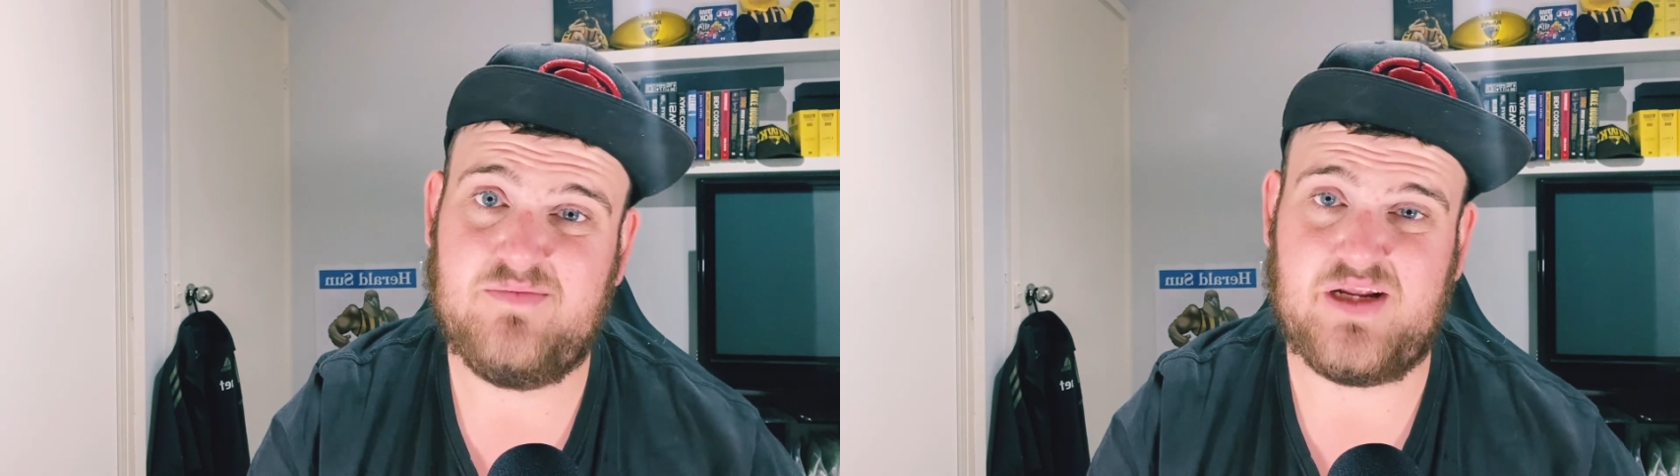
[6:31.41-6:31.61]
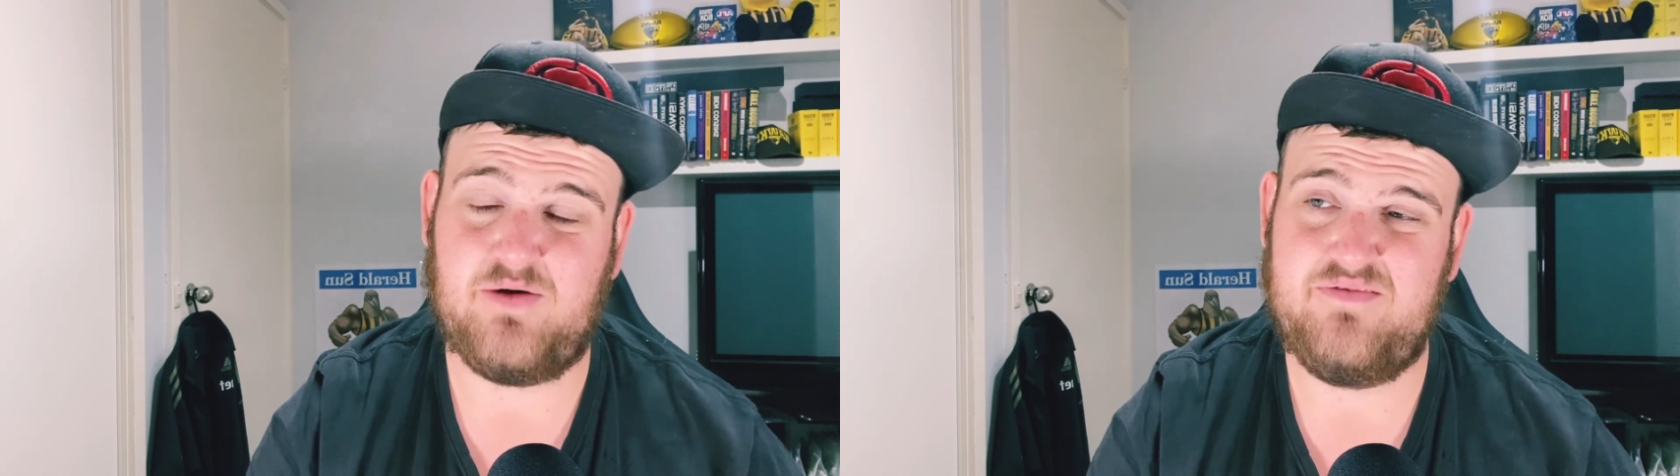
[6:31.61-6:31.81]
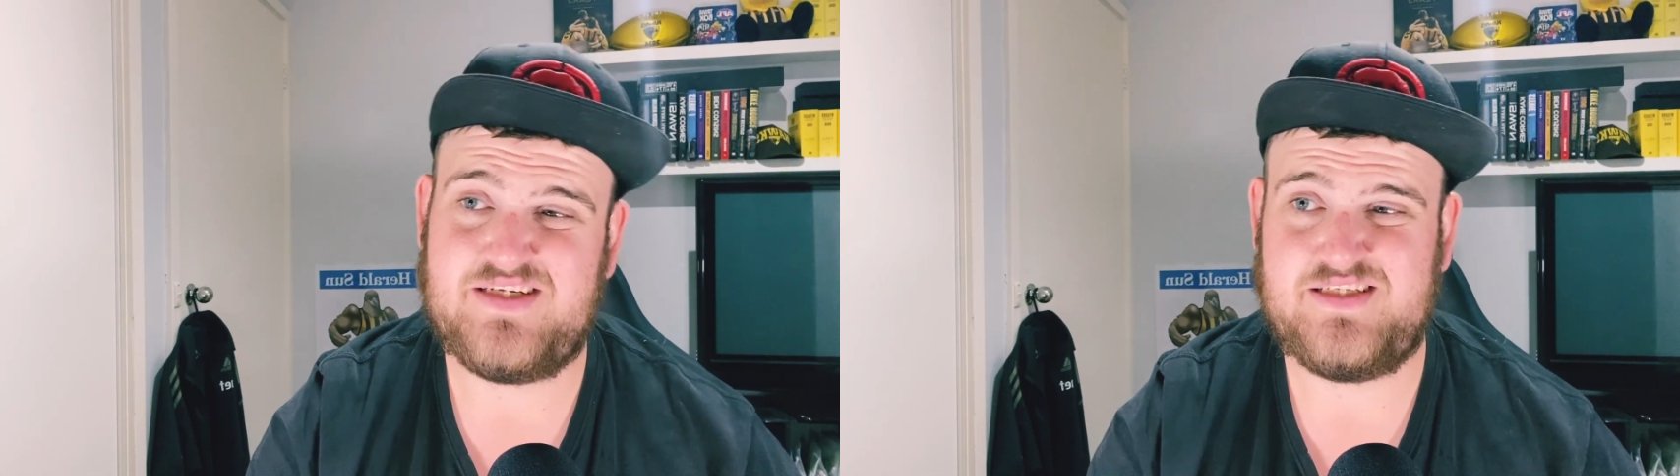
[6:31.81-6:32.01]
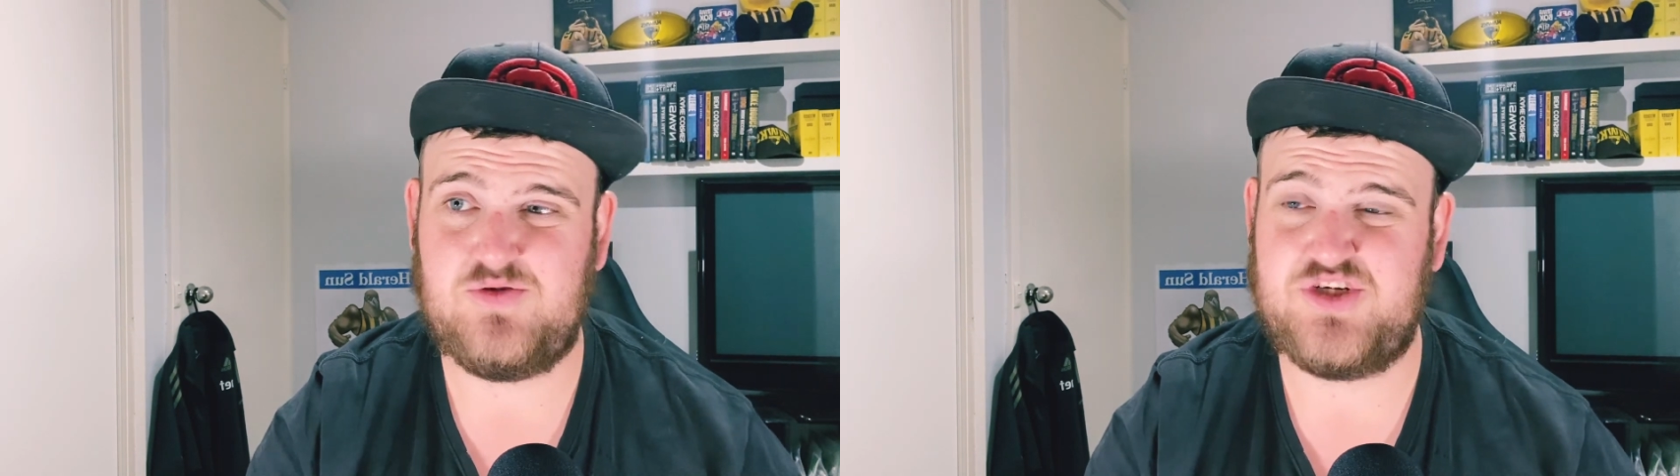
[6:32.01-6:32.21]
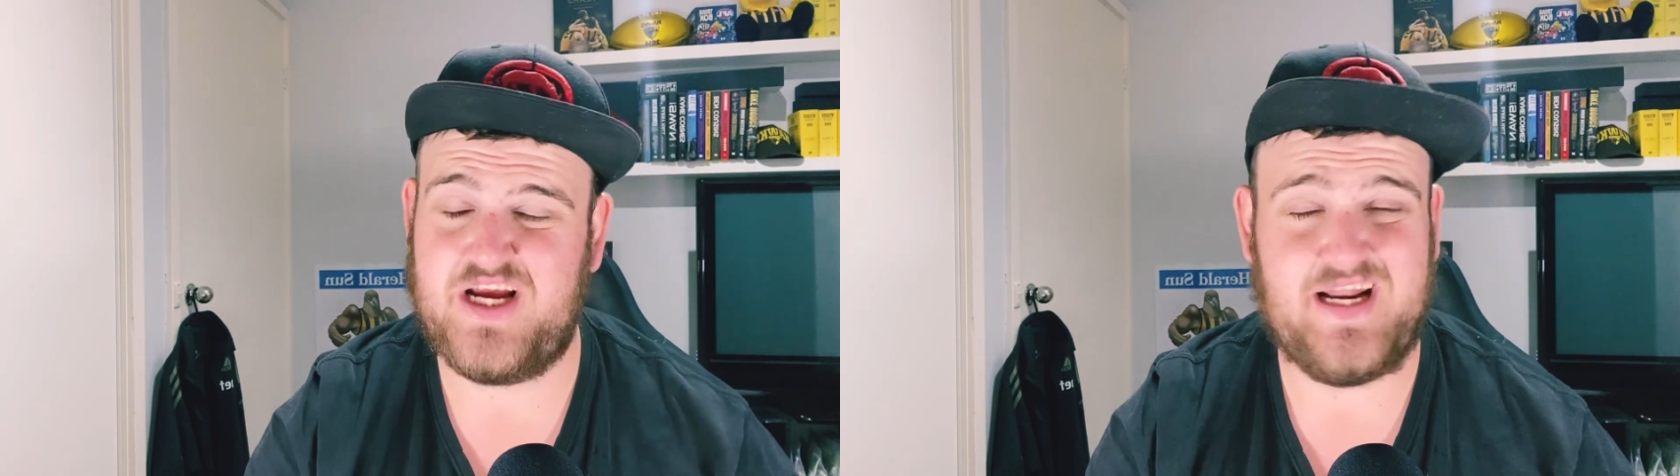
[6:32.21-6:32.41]
but however, still
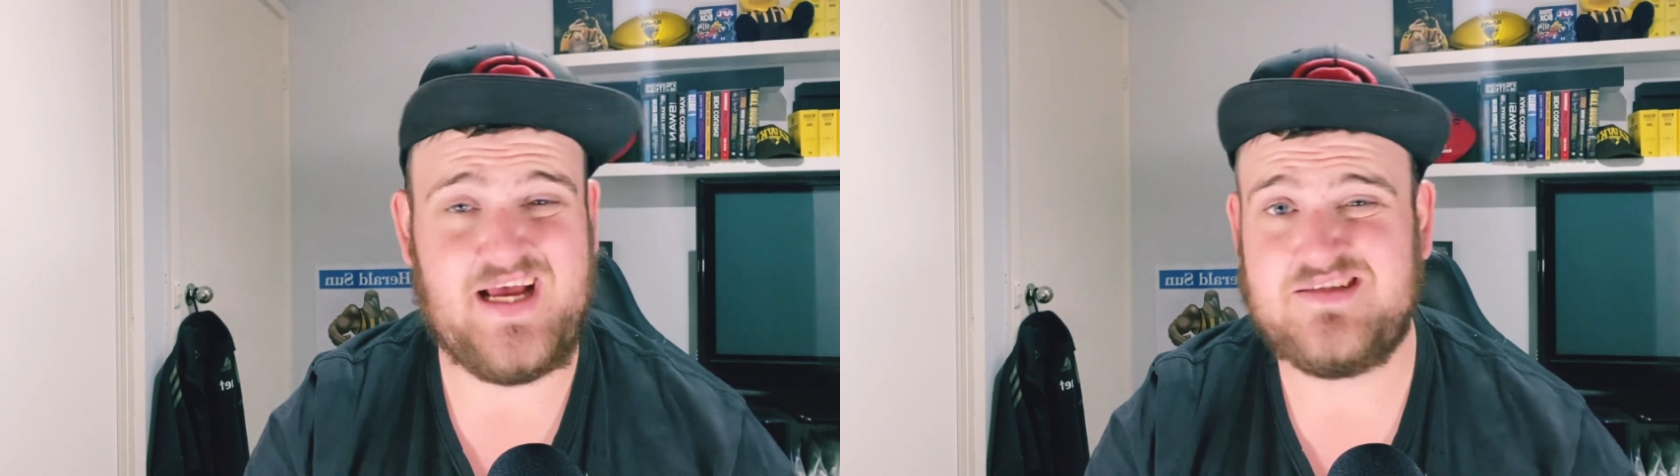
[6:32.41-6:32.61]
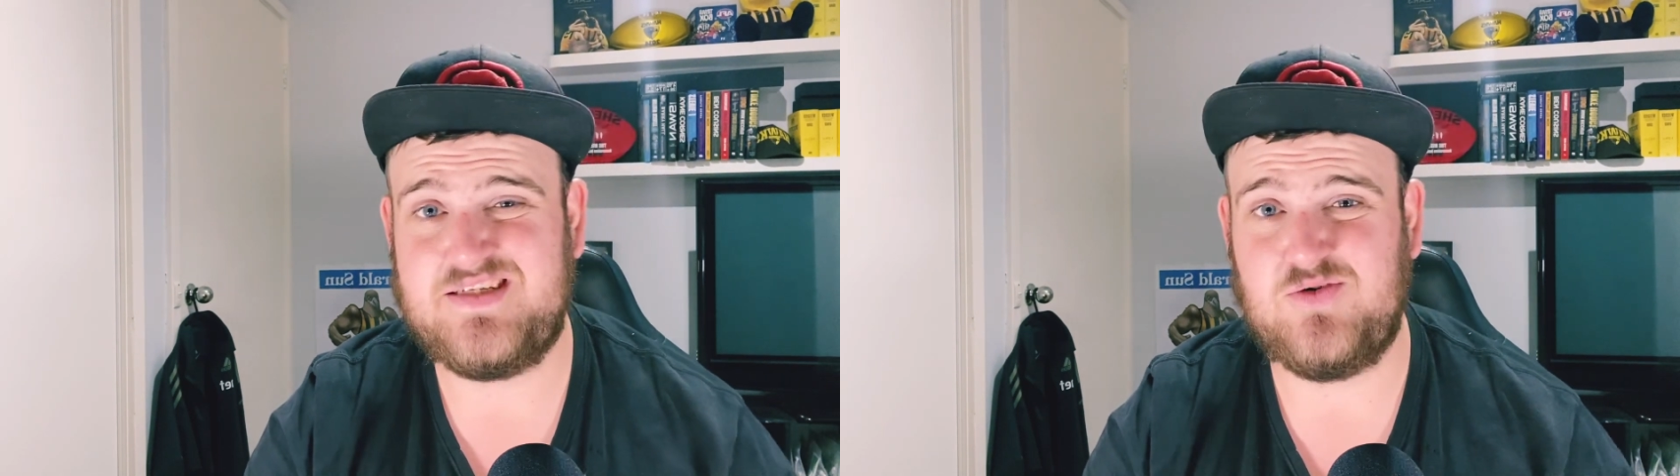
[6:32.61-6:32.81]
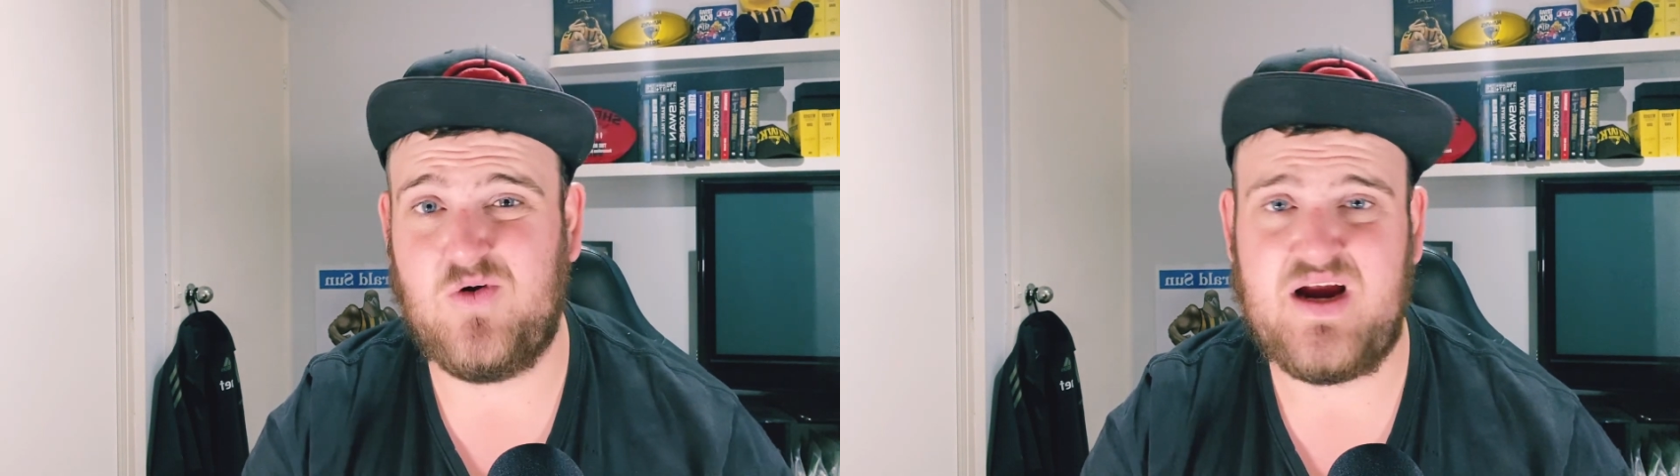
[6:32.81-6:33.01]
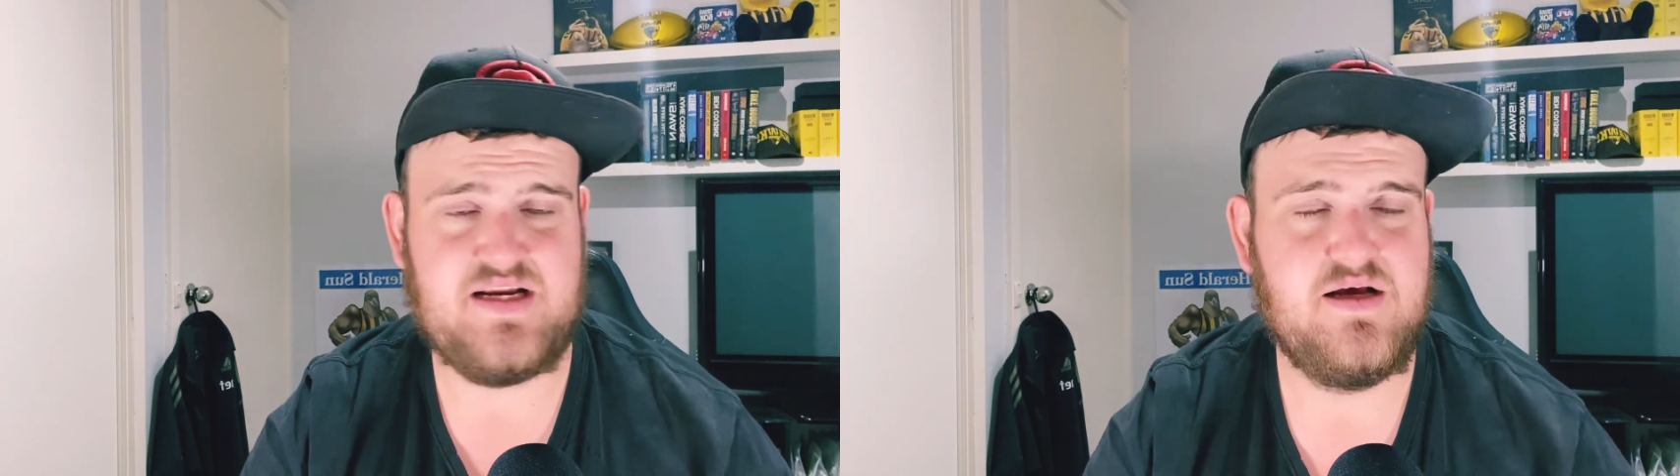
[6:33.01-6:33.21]
check it out. Still great.